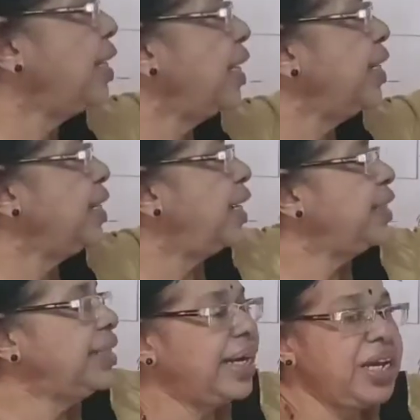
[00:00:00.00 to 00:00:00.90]
rate
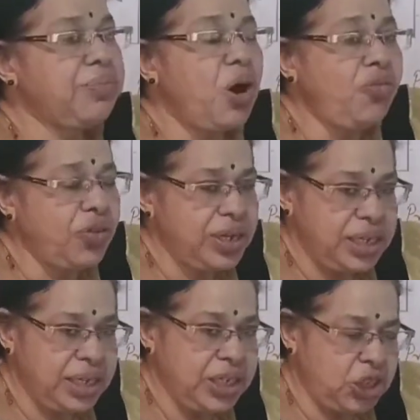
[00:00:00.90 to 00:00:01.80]
at the time of
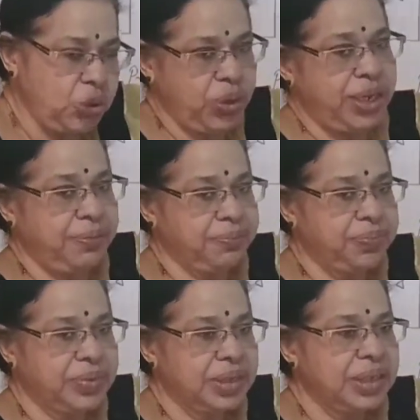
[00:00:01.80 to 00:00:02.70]
issuing.
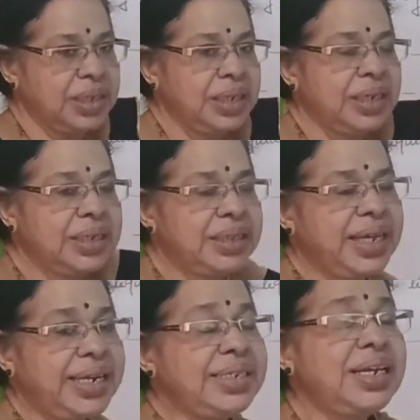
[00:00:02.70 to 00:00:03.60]

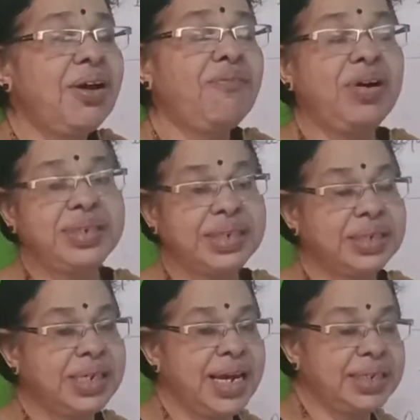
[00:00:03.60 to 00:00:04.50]
That is, first
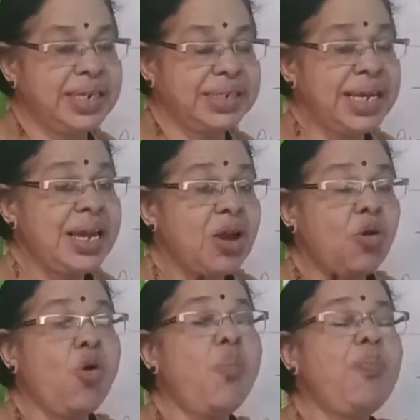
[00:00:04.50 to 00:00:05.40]
here there is a
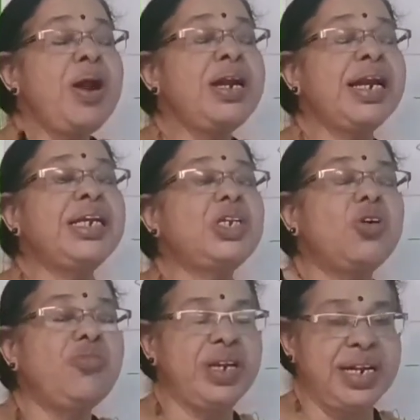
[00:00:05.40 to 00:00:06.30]
coupon rate
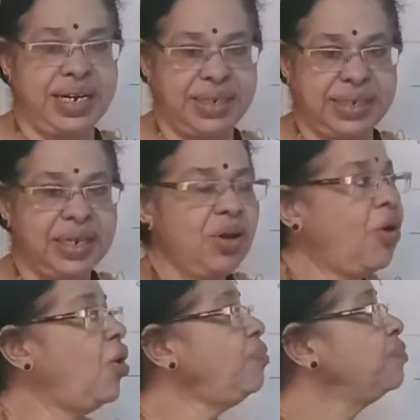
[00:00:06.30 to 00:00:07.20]
of interest, or